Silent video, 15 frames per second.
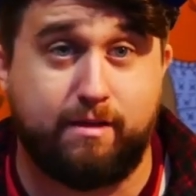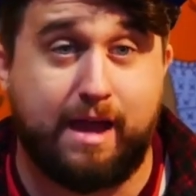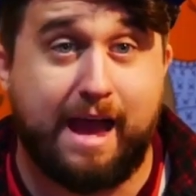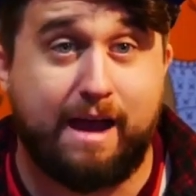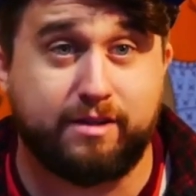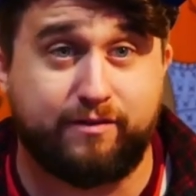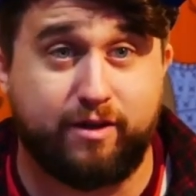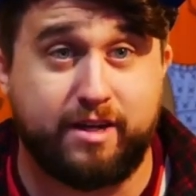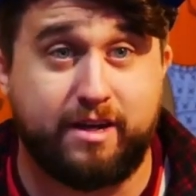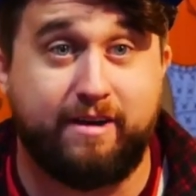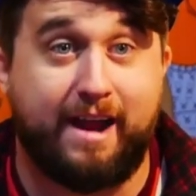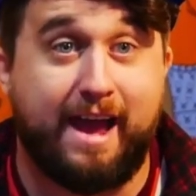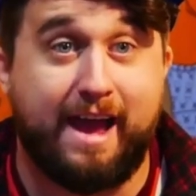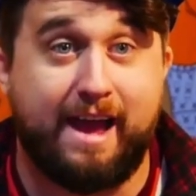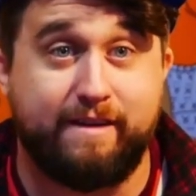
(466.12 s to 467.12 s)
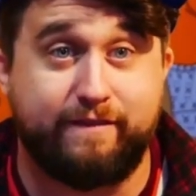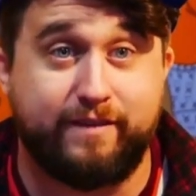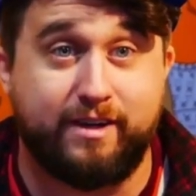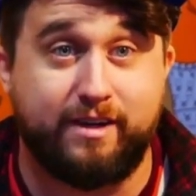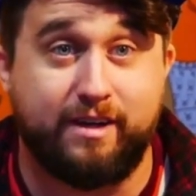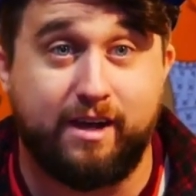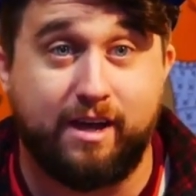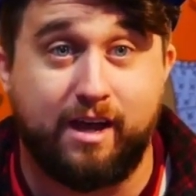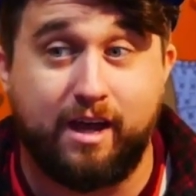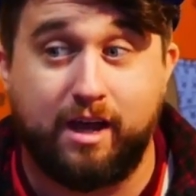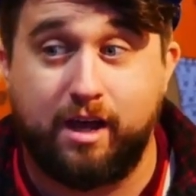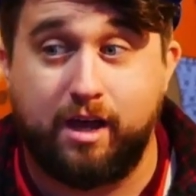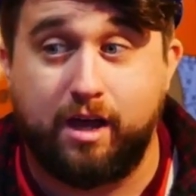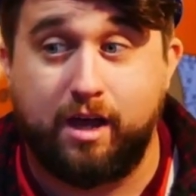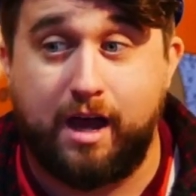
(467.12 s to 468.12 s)
house for a year and a half, and
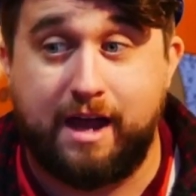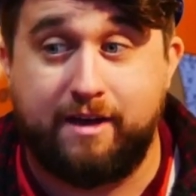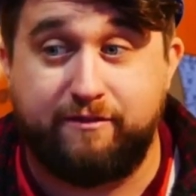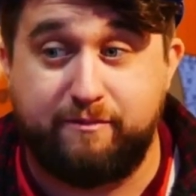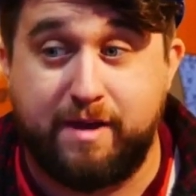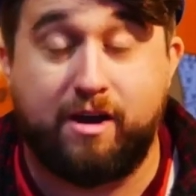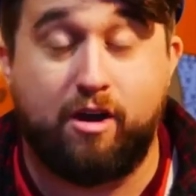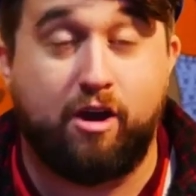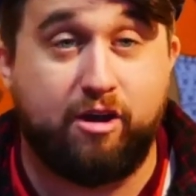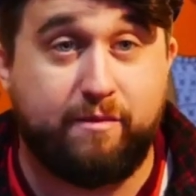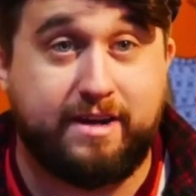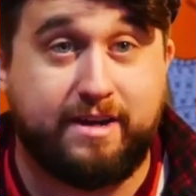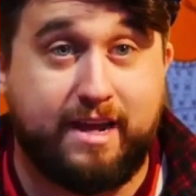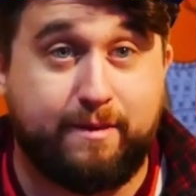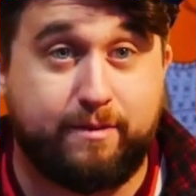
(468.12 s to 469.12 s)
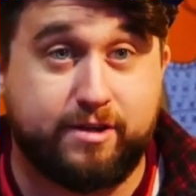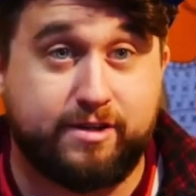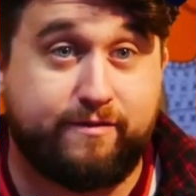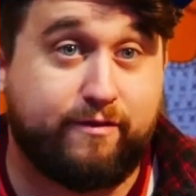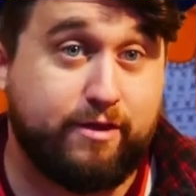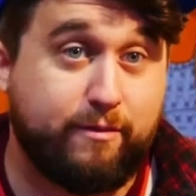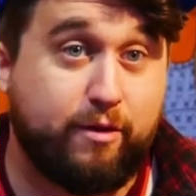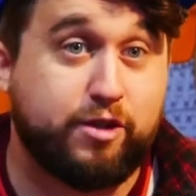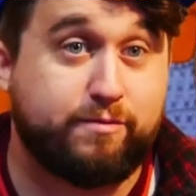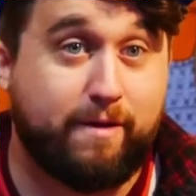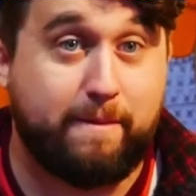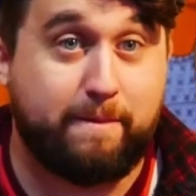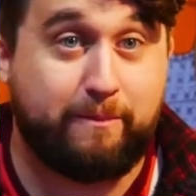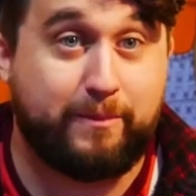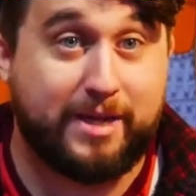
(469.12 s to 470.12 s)
I've met all my neighbors for the most
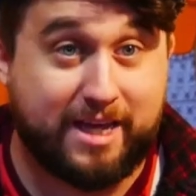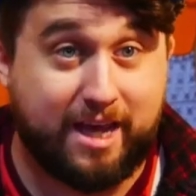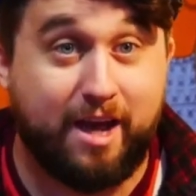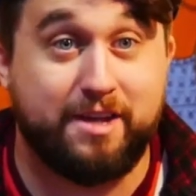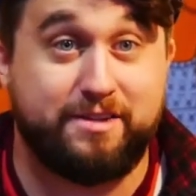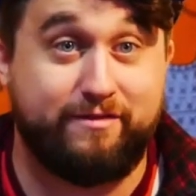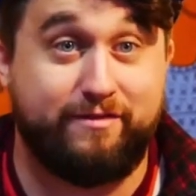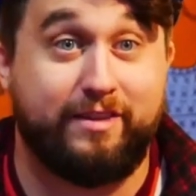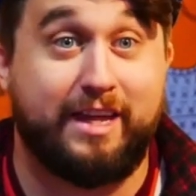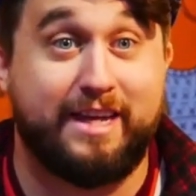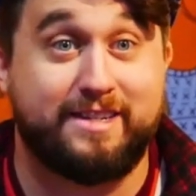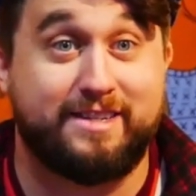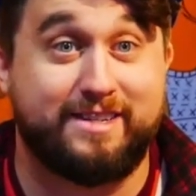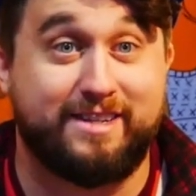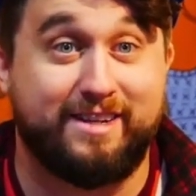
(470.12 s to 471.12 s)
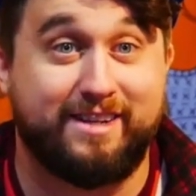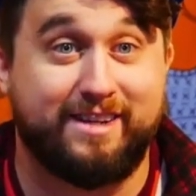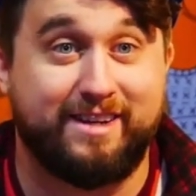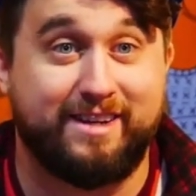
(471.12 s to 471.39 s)
part because of this.